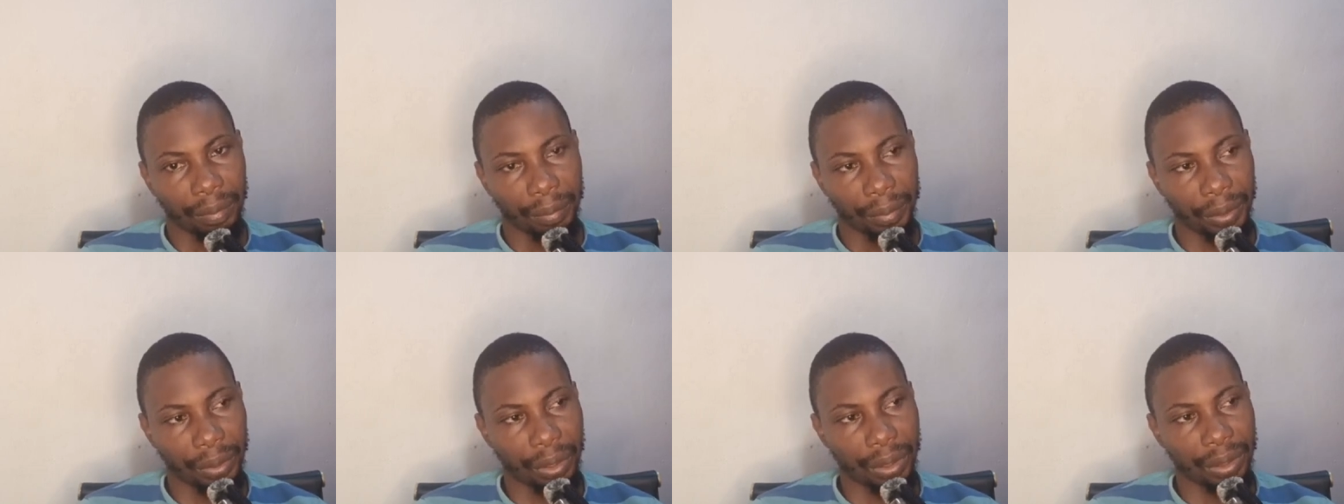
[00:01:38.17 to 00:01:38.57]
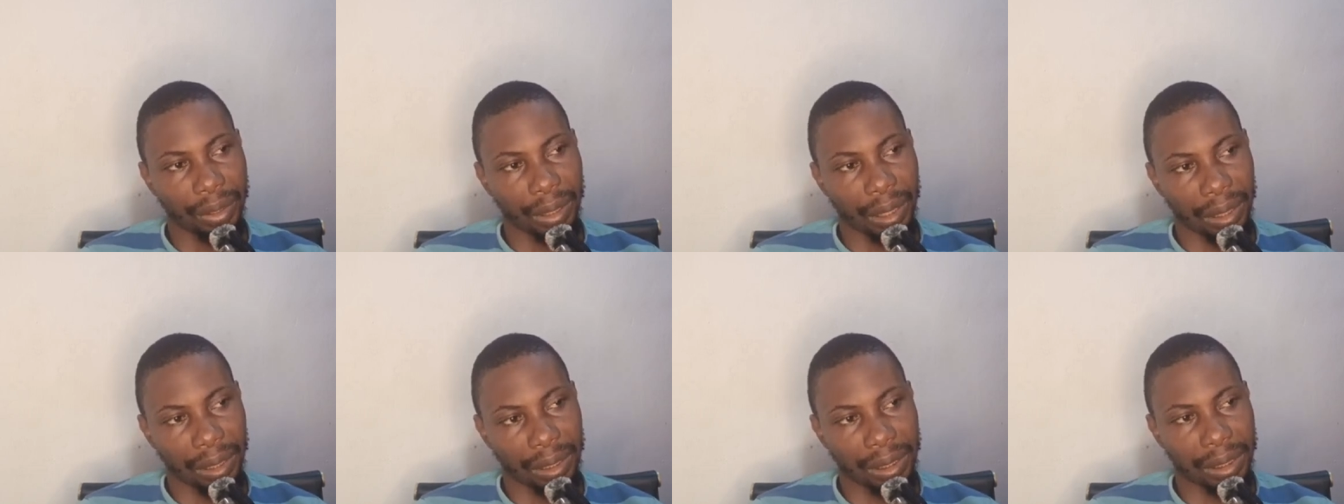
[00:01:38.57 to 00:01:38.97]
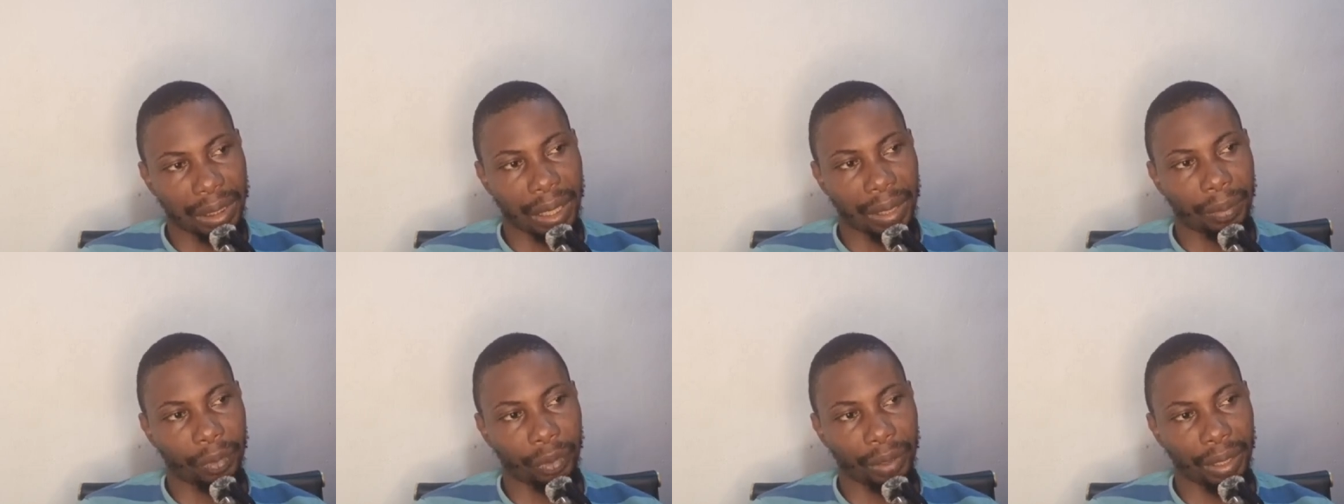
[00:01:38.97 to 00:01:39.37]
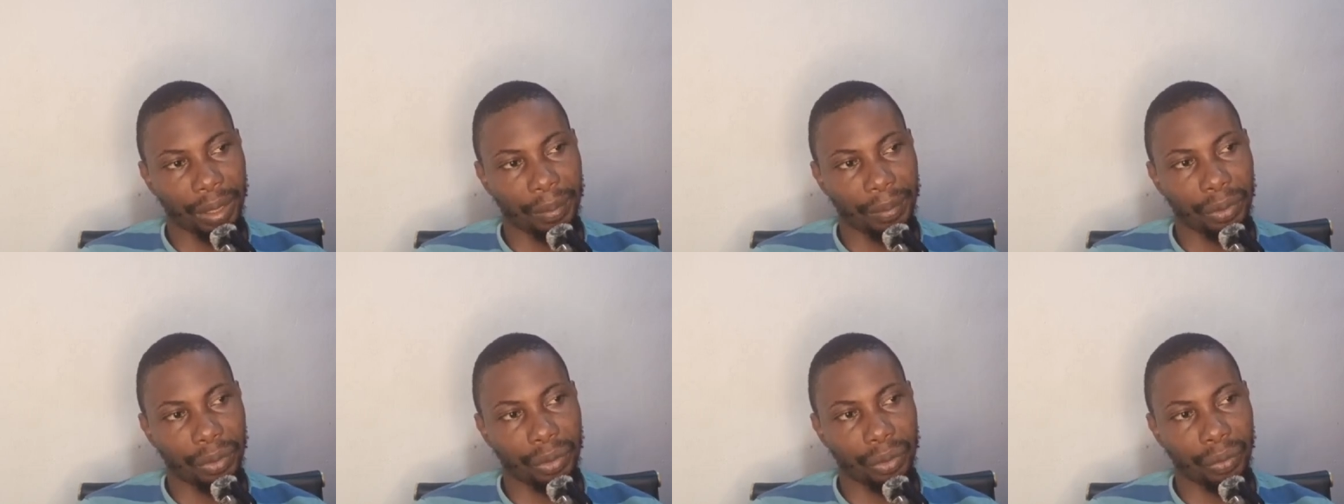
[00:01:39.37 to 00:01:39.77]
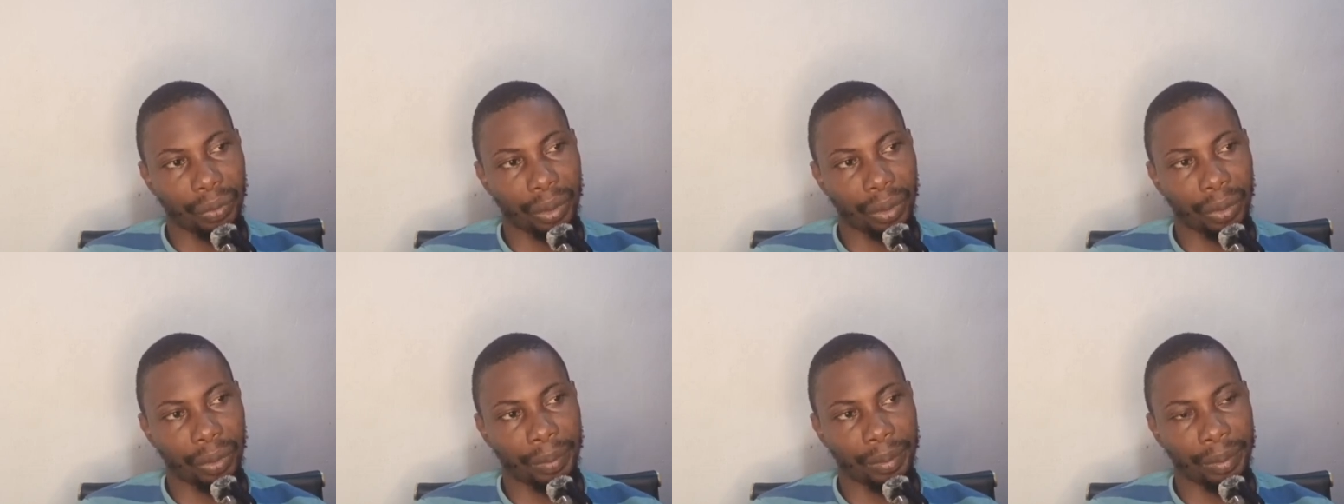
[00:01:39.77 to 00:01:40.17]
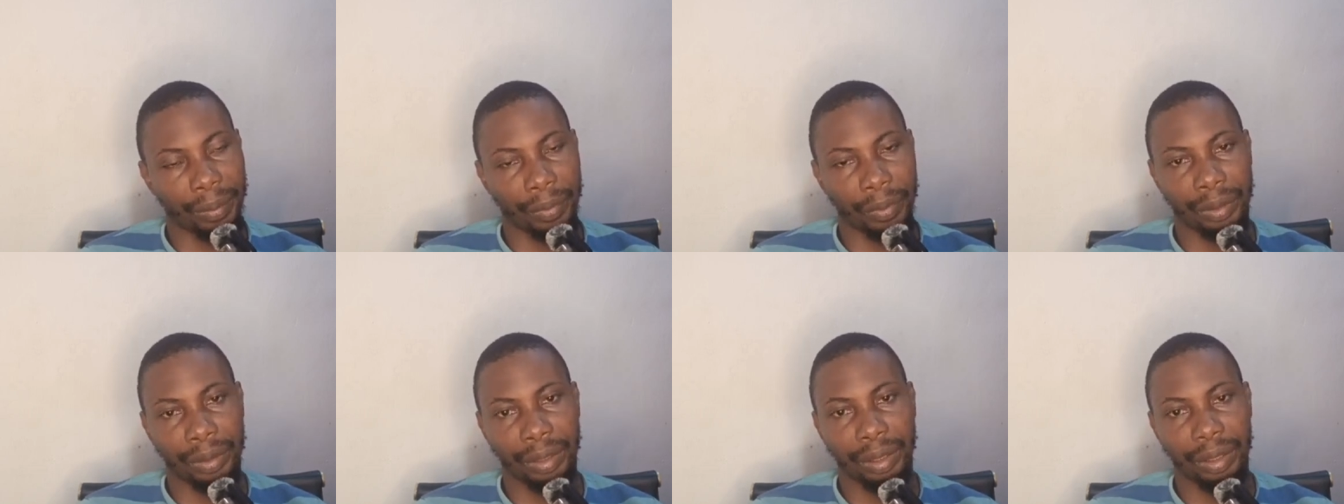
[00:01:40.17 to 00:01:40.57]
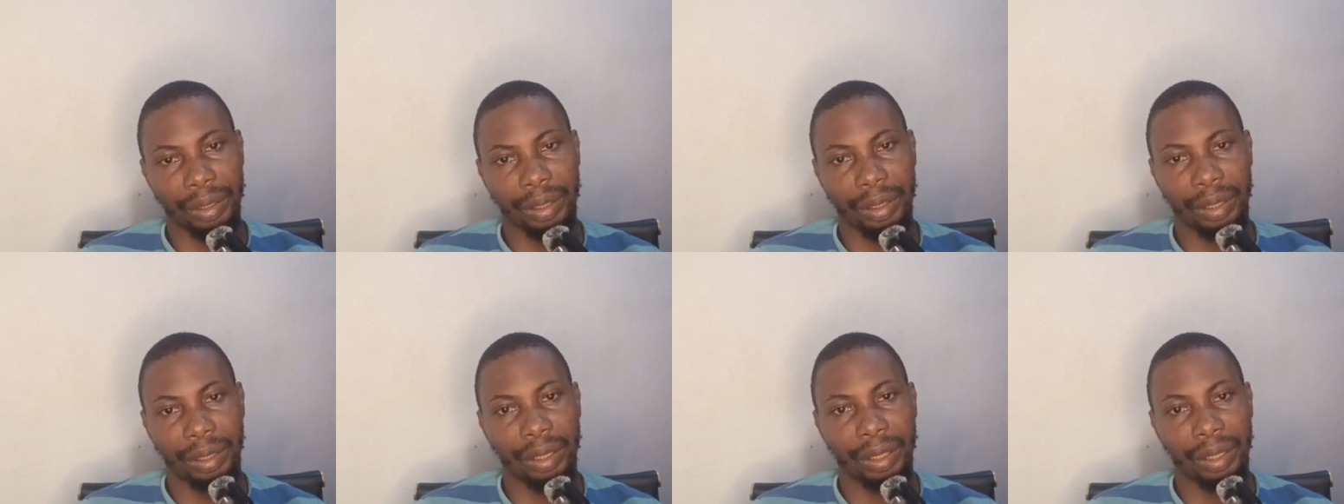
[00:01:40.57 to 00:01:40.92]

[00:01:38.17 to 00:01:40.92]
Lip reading: Because at this time we are able to wake up in the morning,